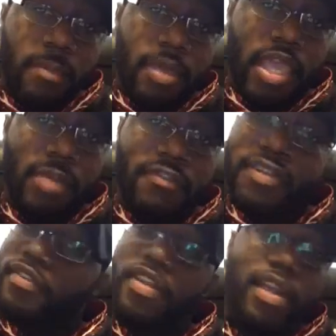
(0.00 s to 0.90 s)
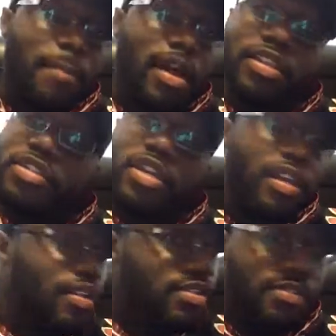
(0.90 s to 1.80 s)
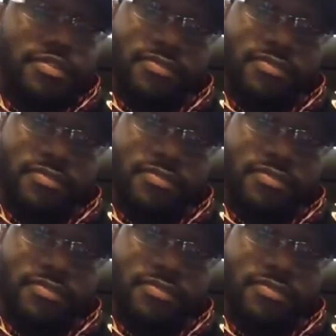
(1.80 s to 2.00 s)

Miami fans, I apologize.